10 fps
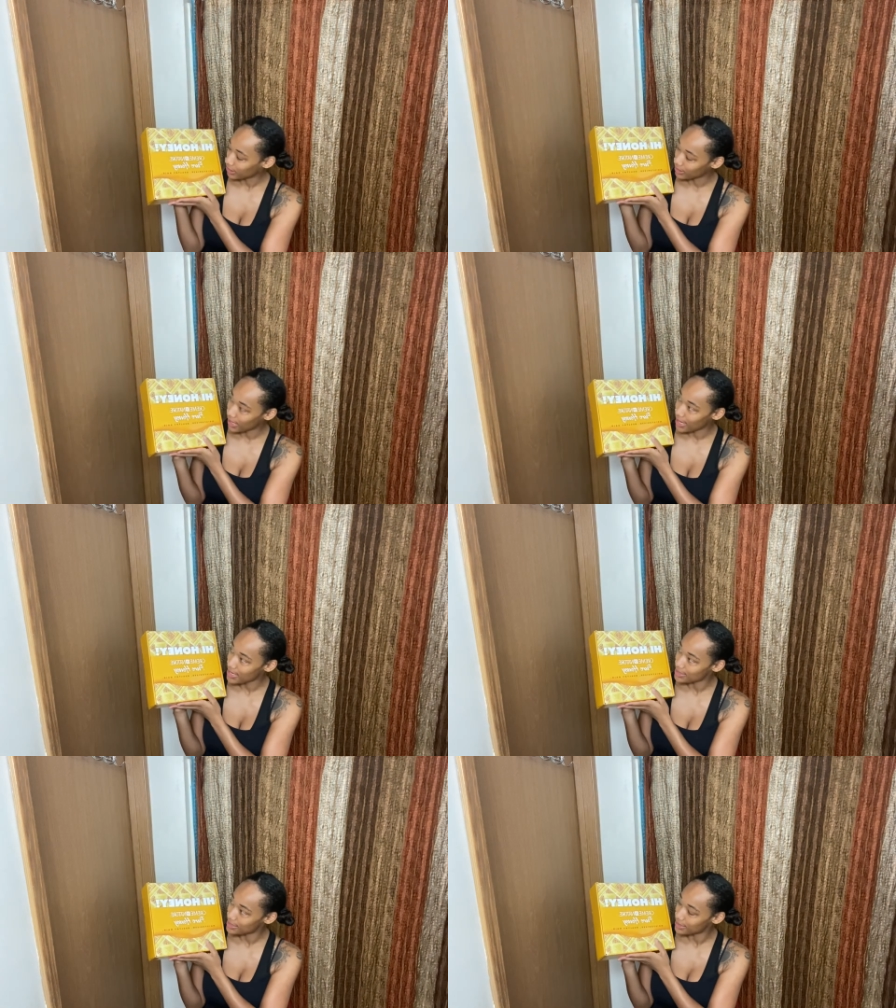They
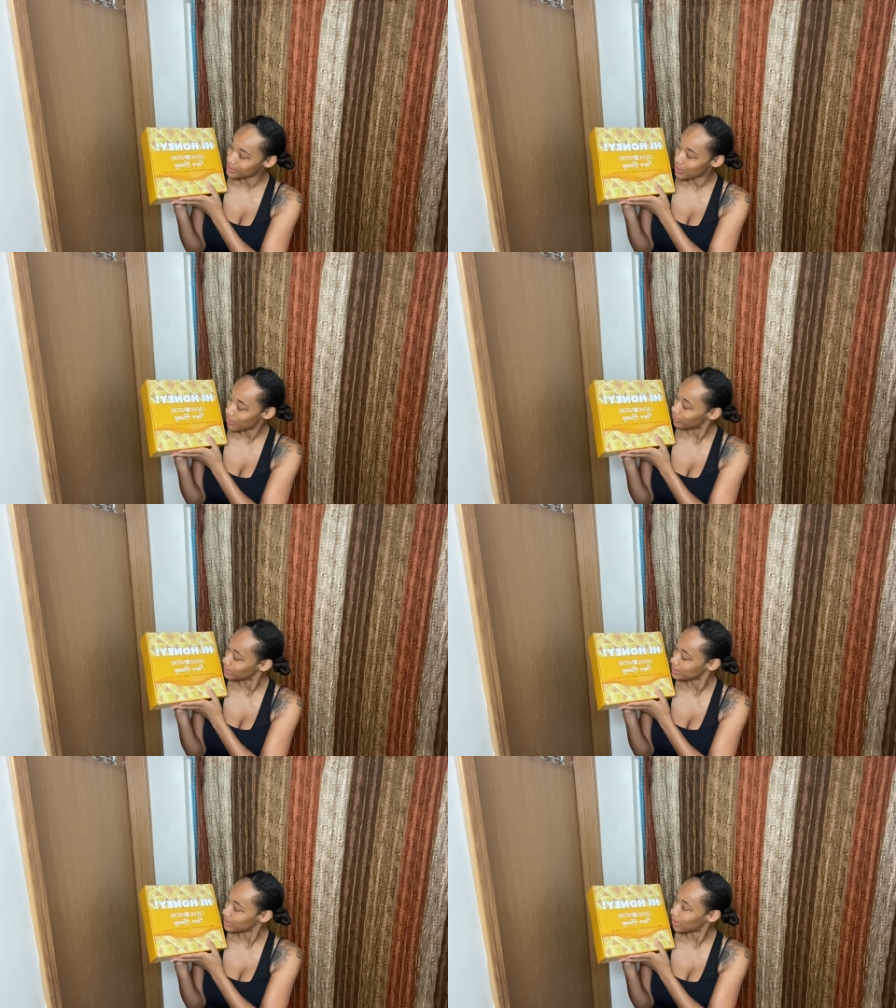sent over
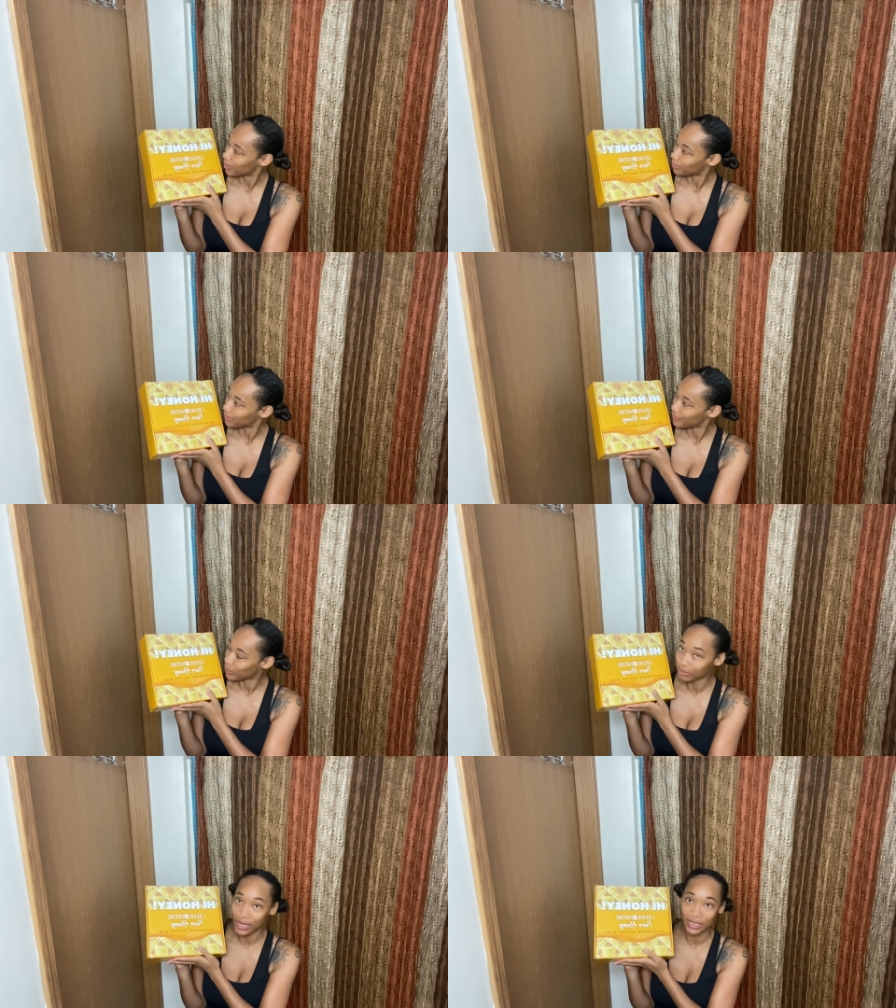some of their
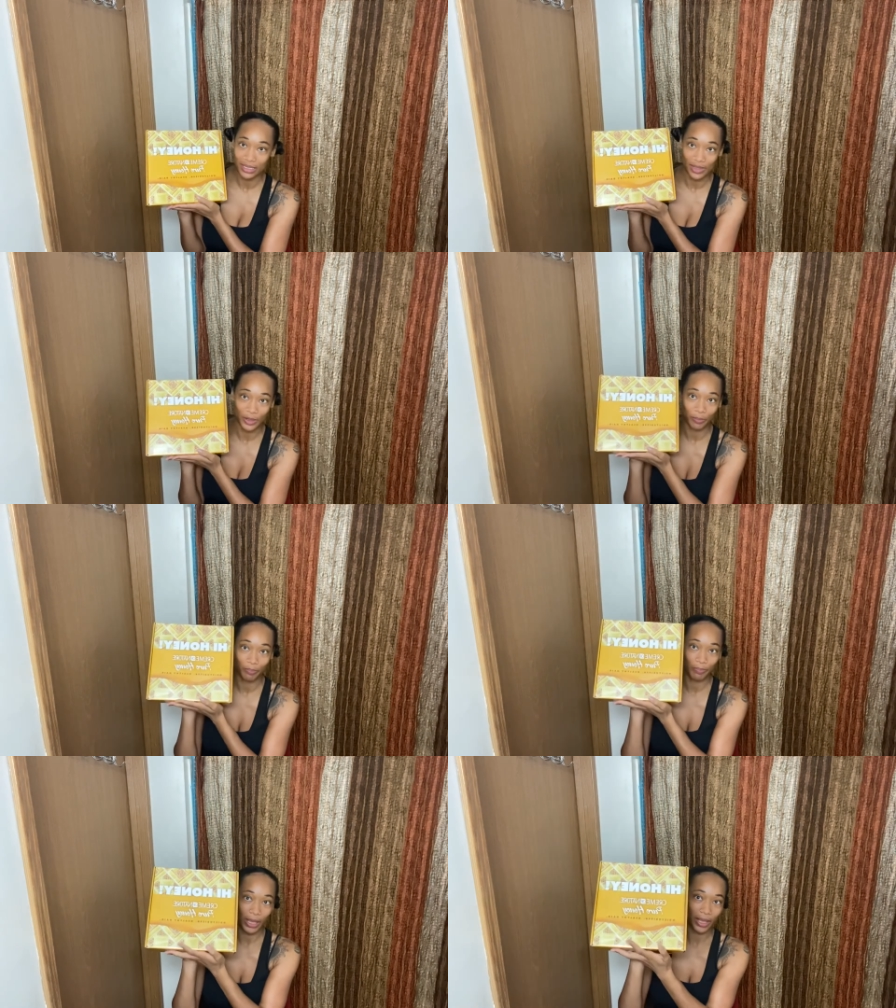products in their
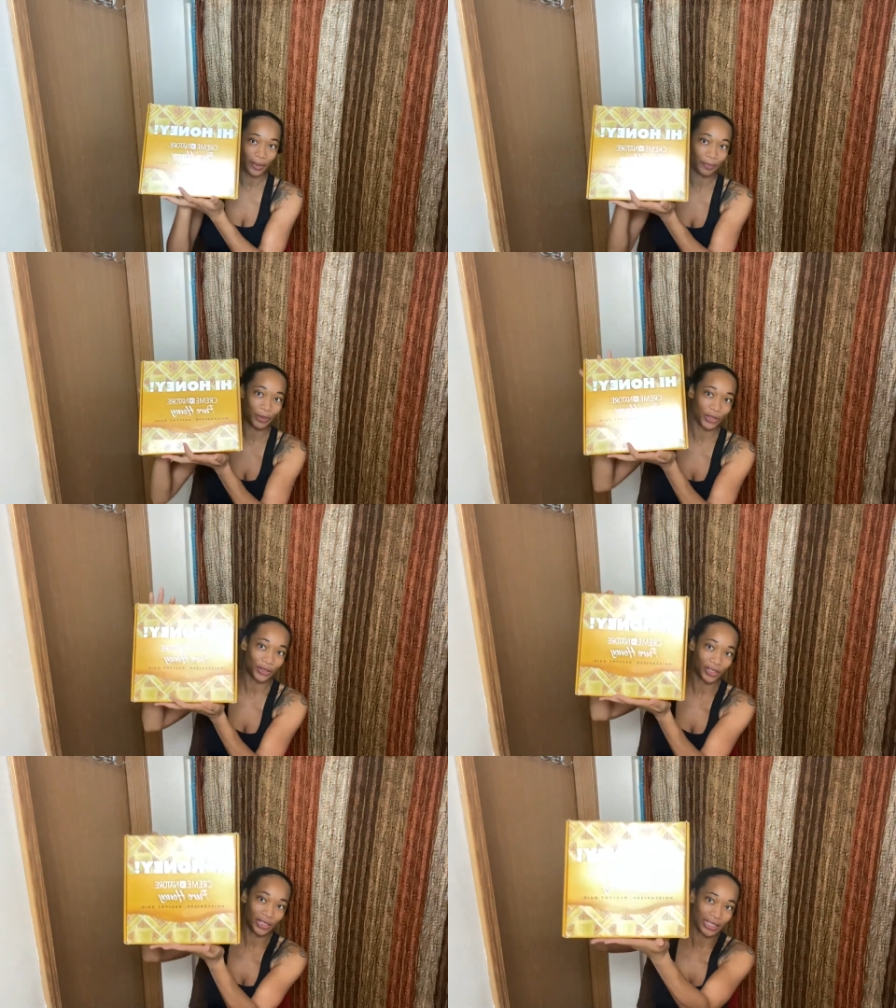
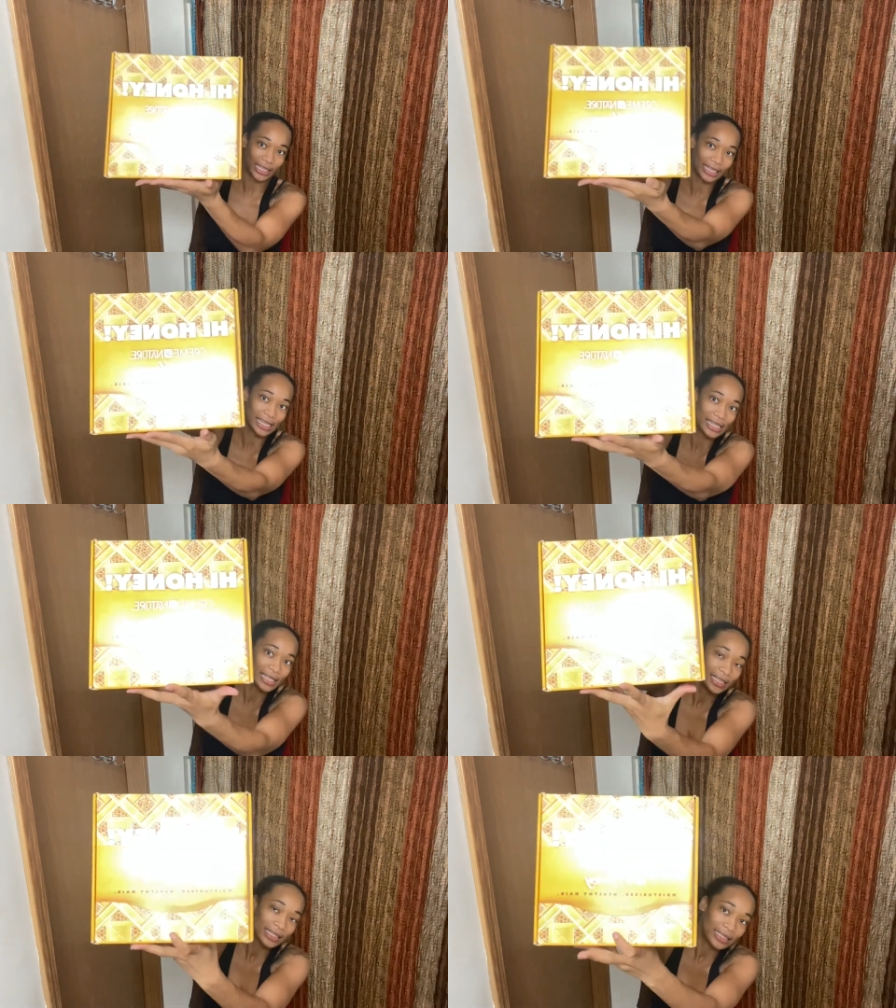pure honey
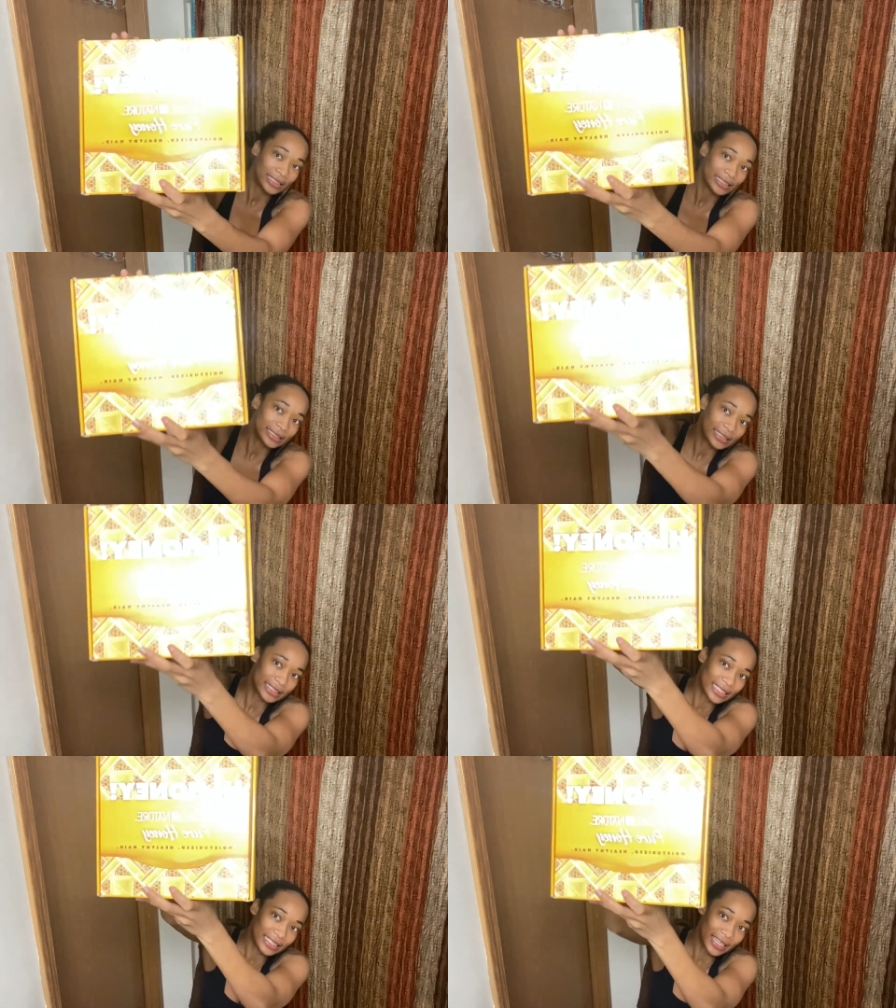
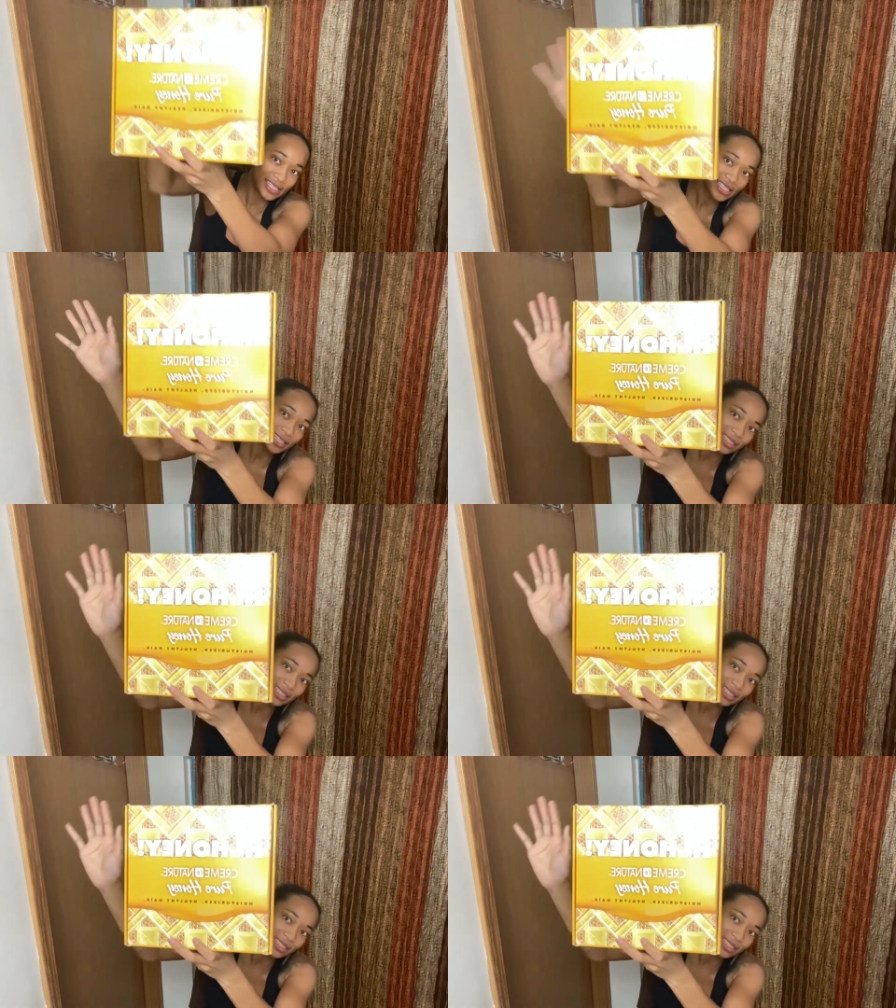collection.